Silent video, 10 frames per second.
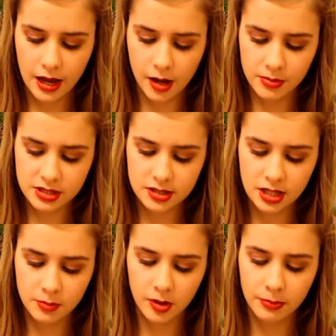It's the
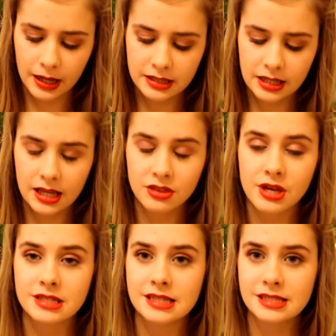Sigma Blending
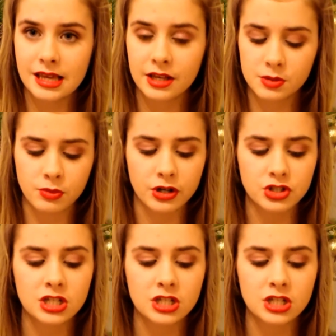E36 brush,